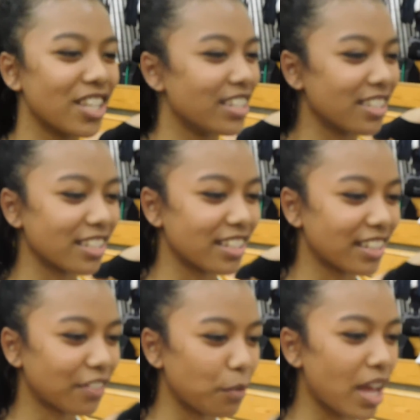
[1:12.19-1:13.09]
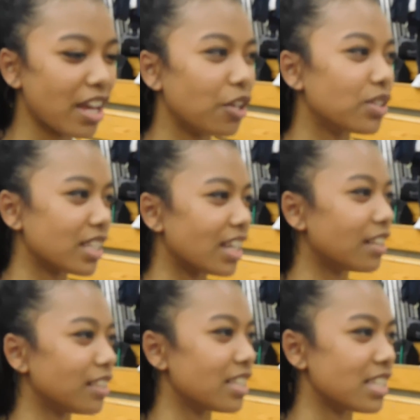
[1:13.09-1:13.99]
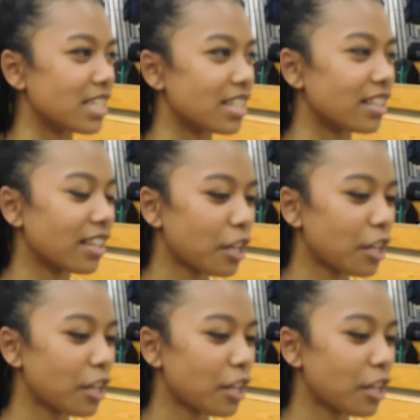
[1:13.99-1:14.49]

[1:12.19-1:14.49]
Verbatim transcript: transition from AAU to this season.